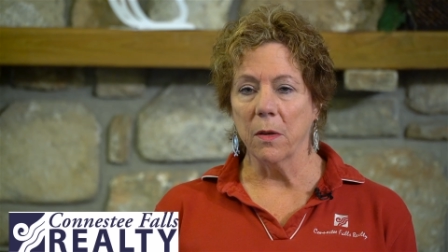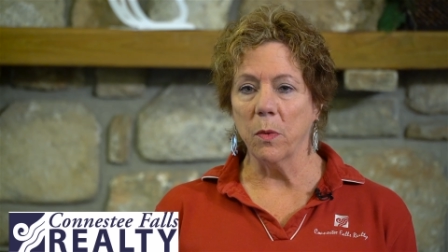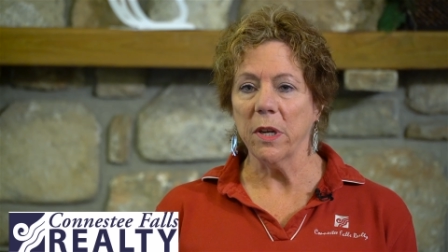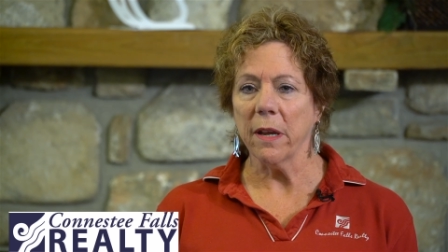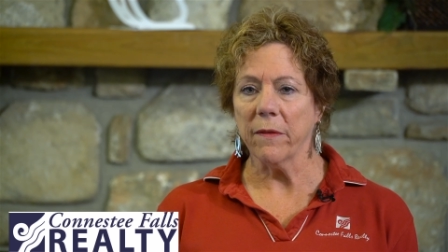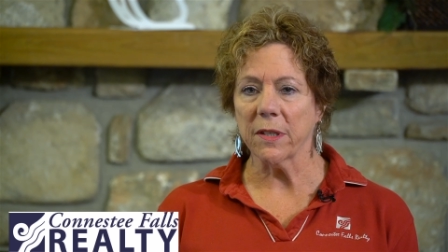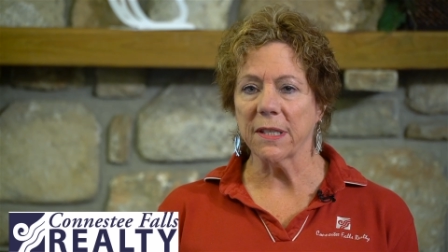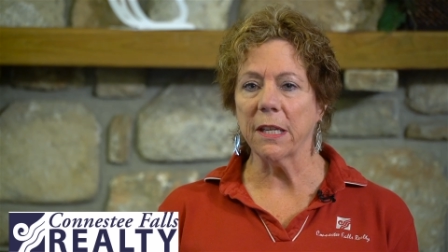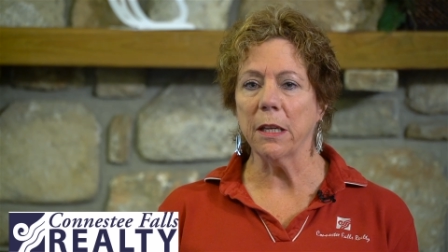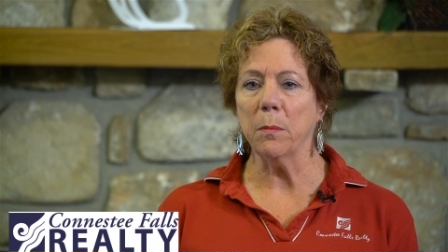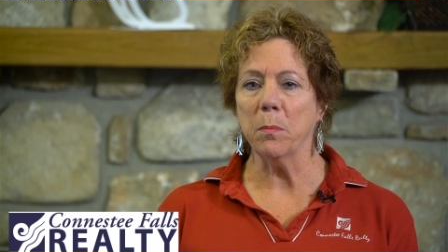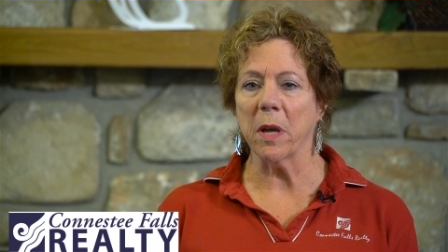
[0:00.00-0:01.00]
we have a
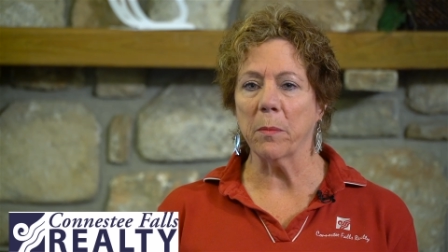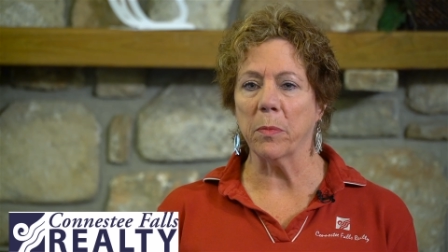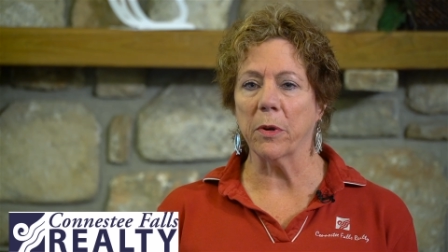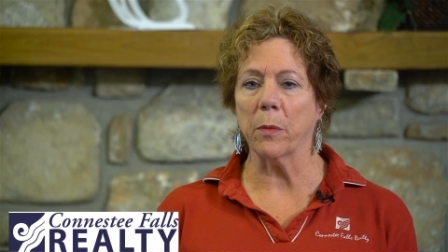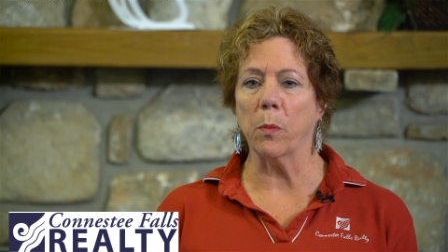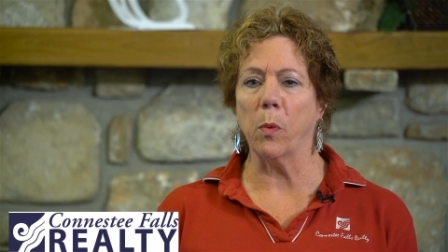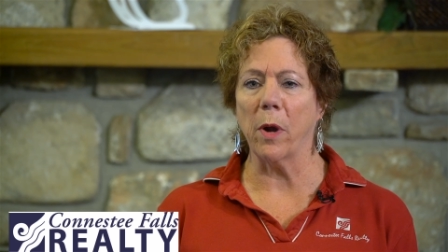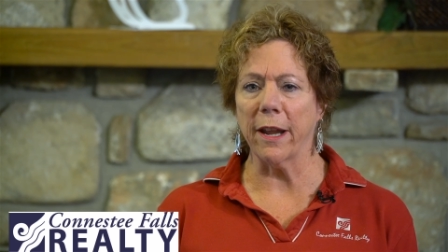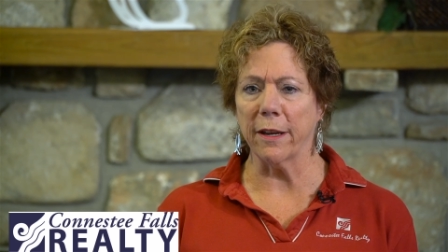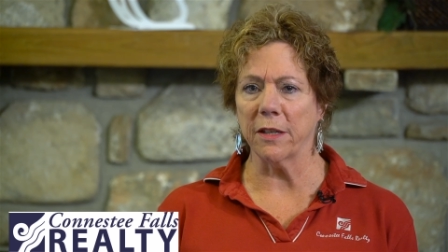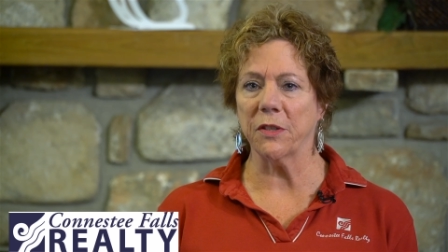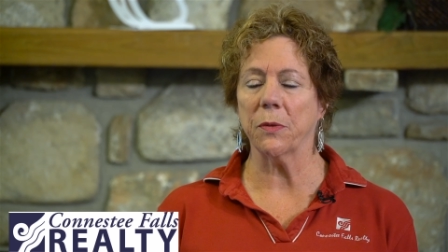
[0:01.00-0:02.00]
team member
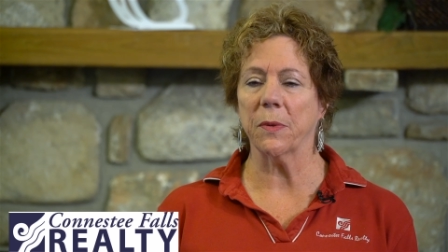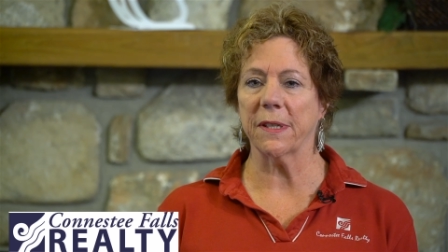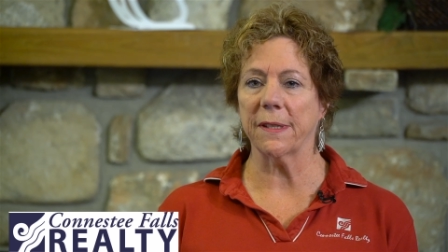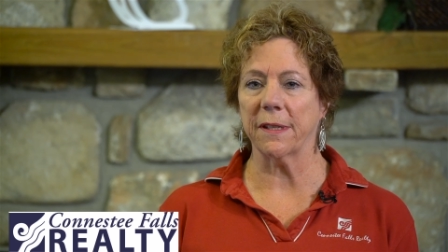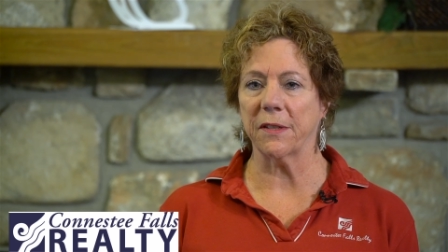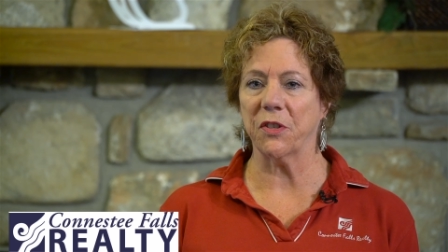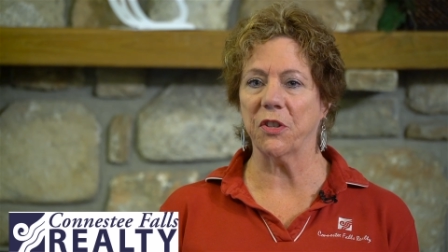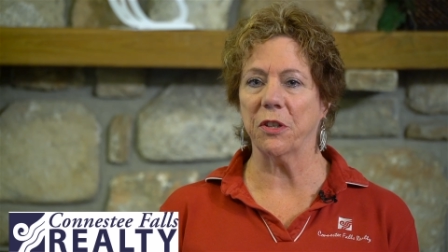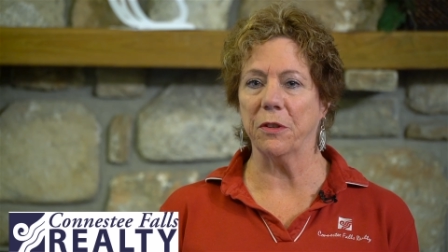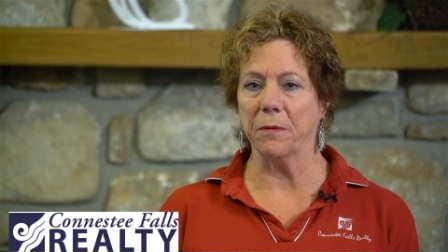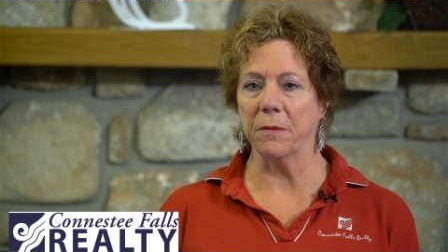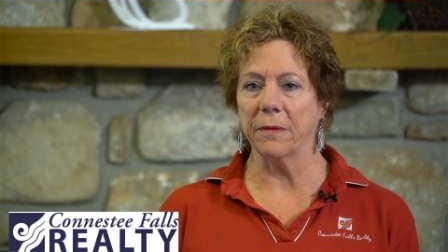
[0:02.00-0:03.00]
ready to assist
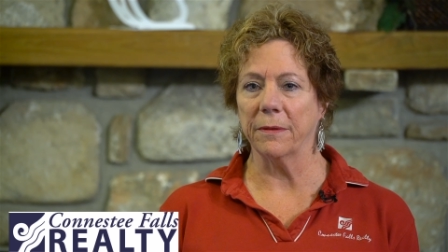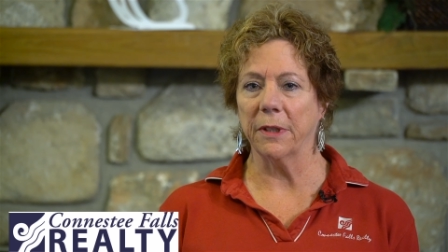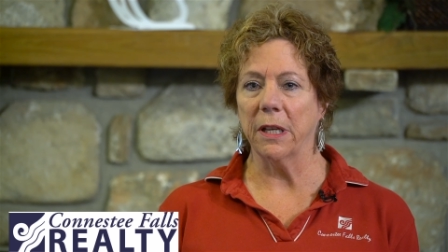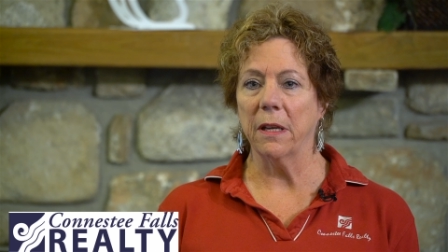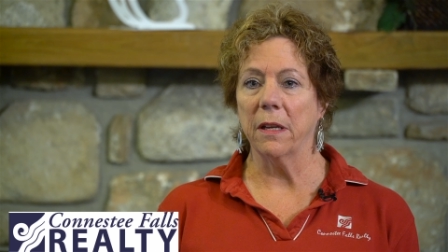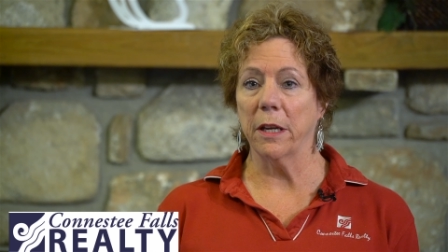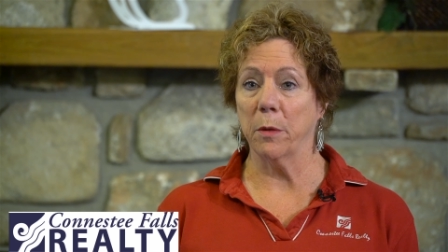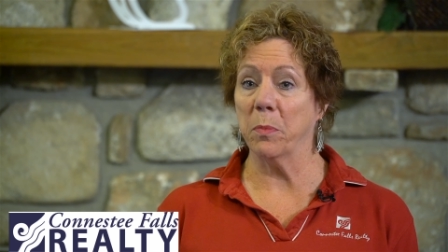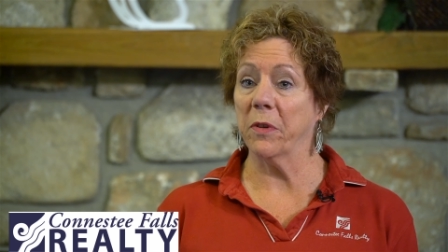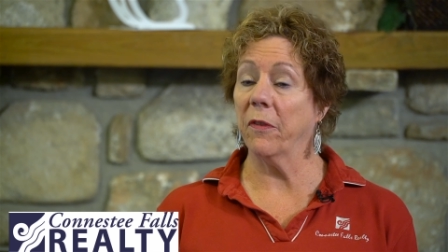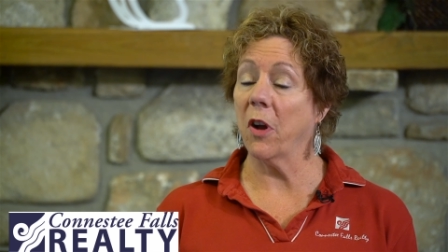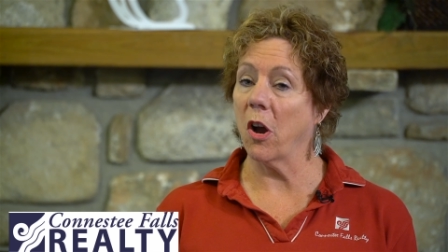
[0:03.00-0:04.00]
you in
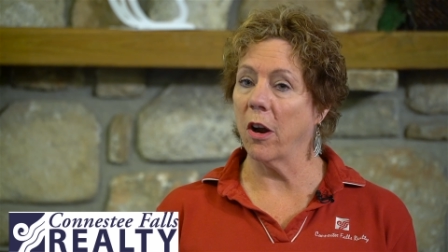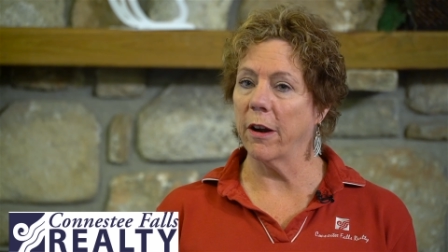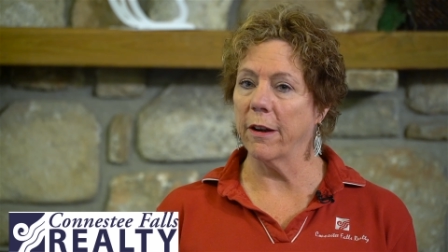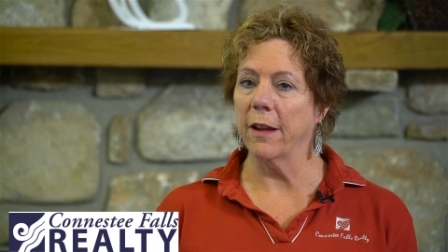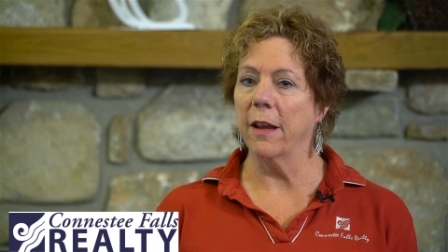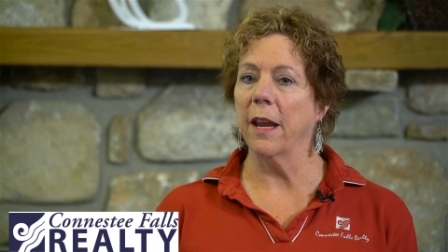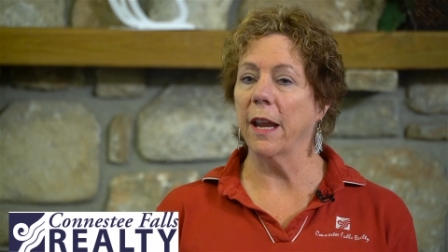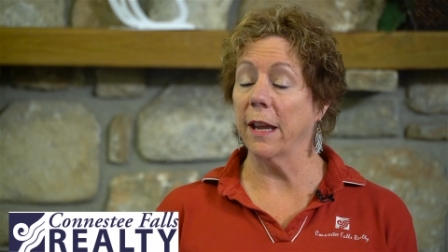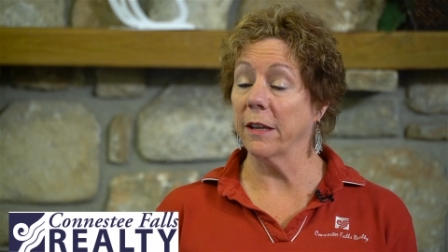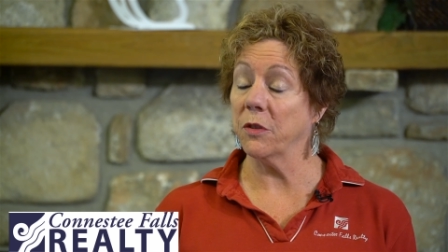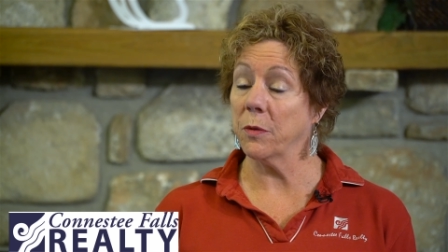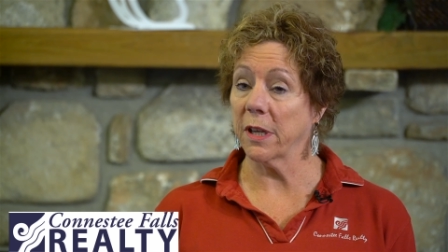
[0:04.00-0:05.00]
Brevard
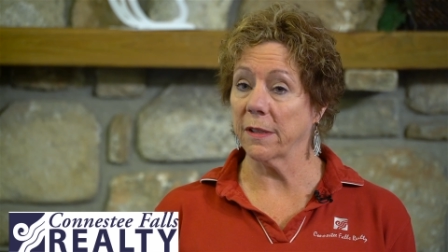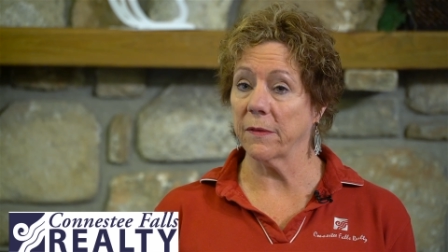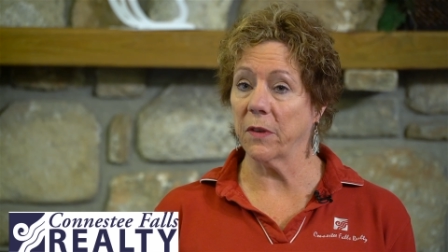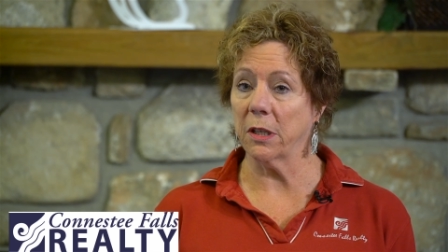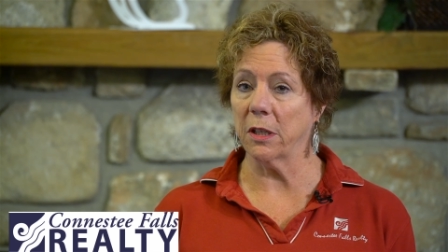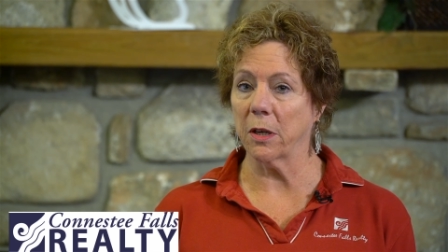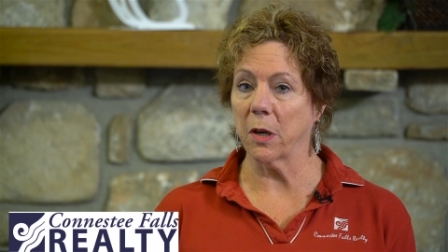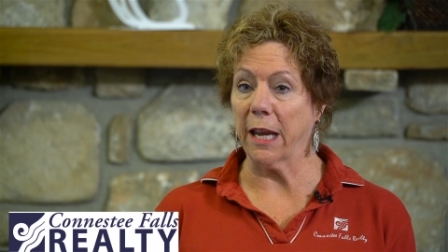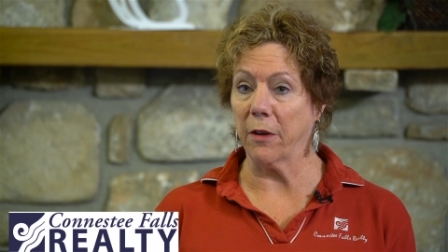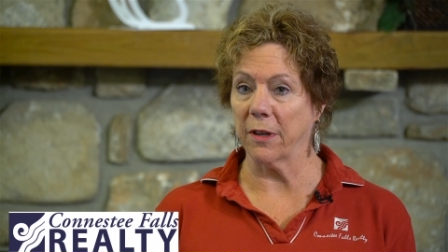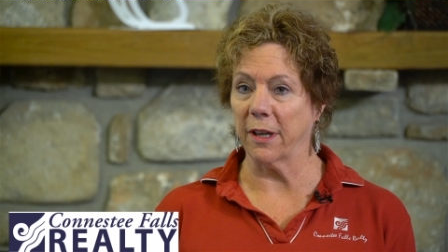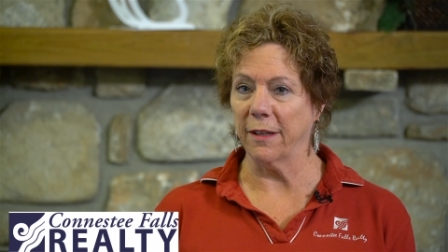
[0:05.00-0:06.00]
and Transylvania
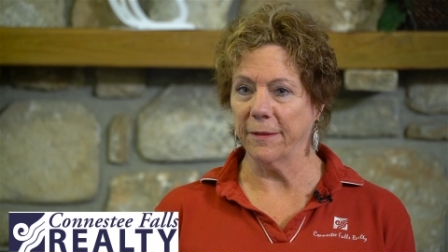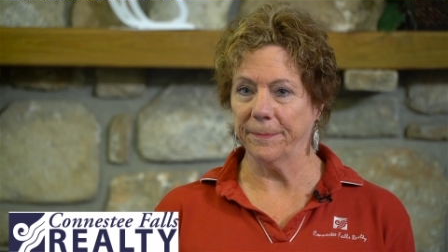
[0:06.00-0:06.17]
County.